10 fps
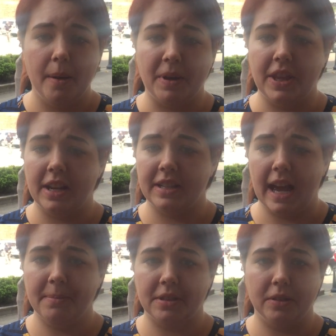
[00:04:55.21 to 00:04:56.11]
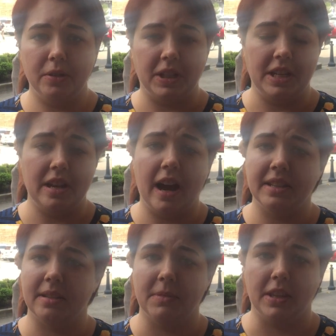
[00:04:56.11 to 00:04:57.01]
but that is absolutely
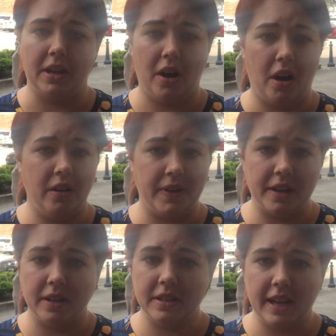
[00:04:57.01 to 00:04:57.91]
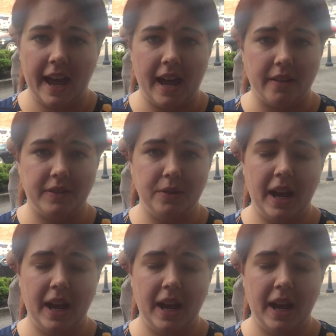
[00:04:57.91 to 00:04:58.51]
not something that all veterans have.